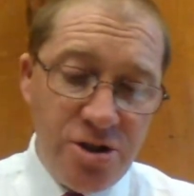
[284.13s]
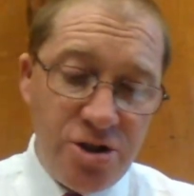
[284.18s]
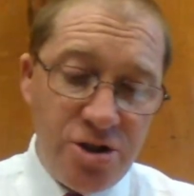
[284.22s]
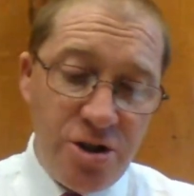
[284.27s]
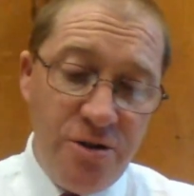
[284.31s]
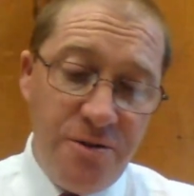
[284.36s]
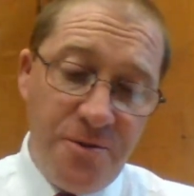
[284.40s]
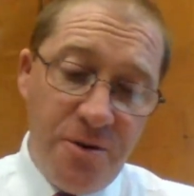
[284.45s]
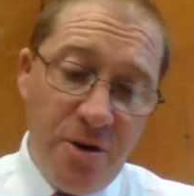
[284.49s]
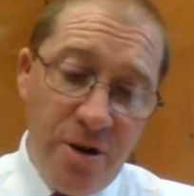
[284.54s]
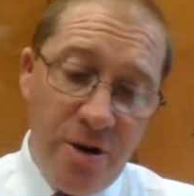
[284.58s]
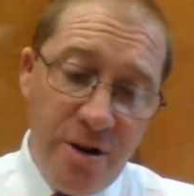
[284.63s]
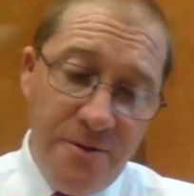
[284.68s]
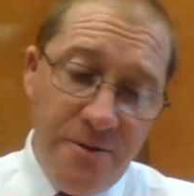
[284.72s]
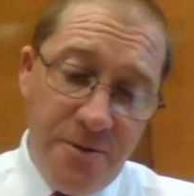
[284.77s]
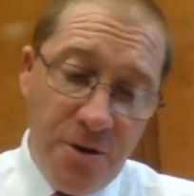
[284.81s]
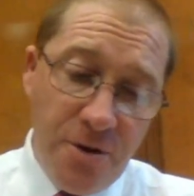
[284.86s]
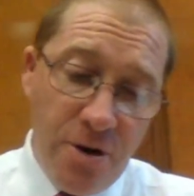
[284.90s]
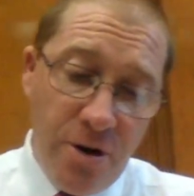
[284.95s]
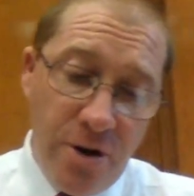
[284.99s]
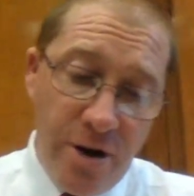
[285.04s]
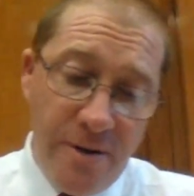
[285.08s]

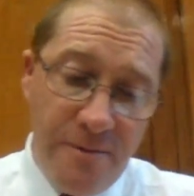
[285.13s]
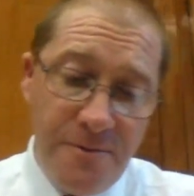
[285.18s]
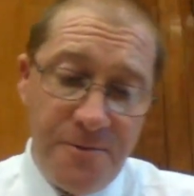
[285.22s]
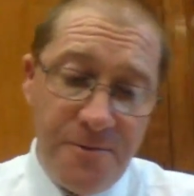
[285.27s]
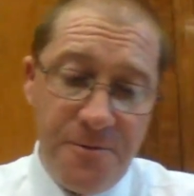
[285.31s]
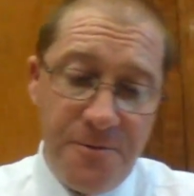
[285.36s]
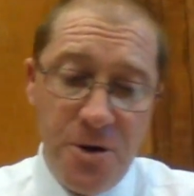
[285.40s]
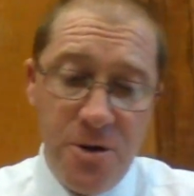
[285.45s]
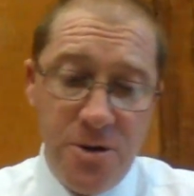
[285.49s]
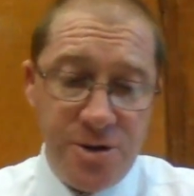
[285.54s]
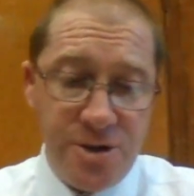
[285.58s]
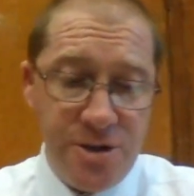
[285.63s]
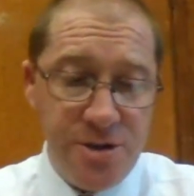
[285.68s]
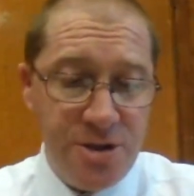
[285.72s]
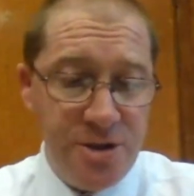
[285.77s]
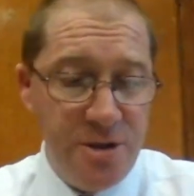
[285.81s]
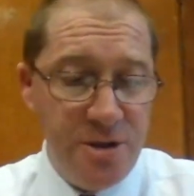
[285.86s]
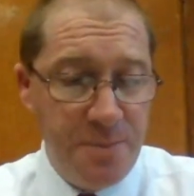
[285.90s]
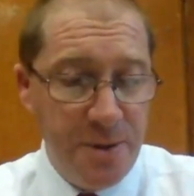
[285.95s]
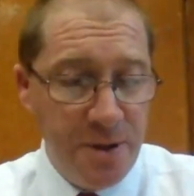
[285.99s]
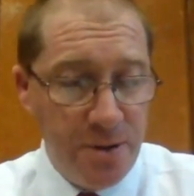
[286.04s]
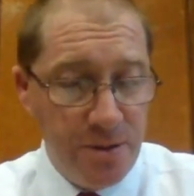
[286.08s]
£2.44, and I'm frozen
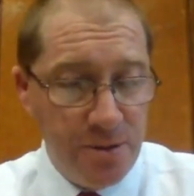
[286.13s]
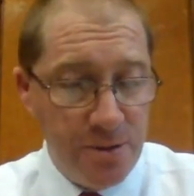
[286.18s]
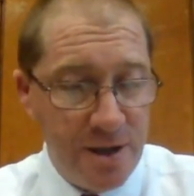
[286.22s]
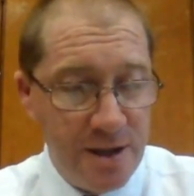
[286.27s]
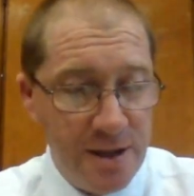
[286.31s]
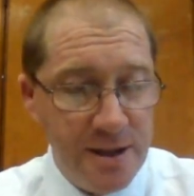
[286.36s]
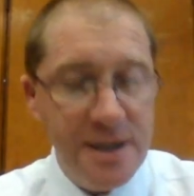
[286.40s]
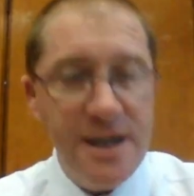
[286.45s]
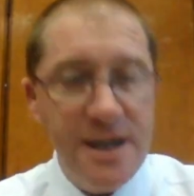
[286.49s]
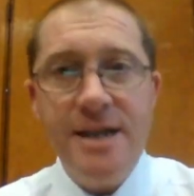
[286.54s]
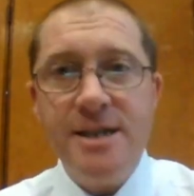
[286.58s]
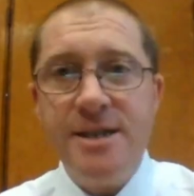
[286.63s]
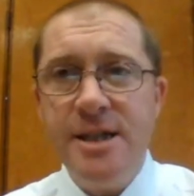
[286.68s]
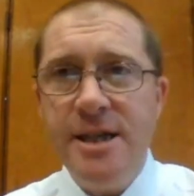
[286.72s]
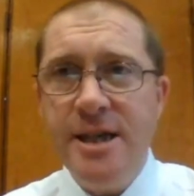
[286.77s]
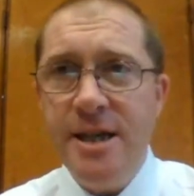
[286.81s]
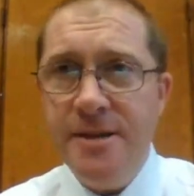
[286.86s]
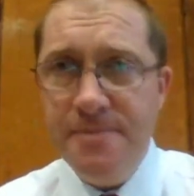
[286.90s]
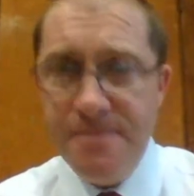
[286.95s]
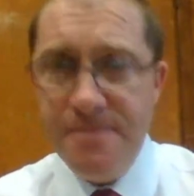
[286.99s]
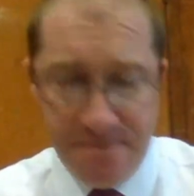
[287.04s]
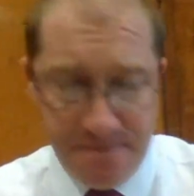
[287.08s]
to the bone. Let's
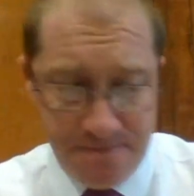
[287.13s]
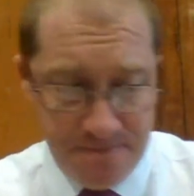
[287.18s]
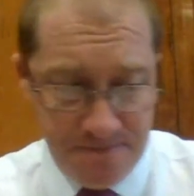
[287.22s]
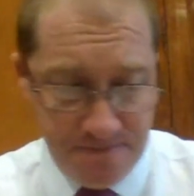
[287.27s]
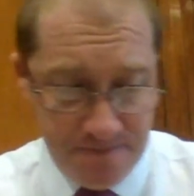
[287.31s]
eat.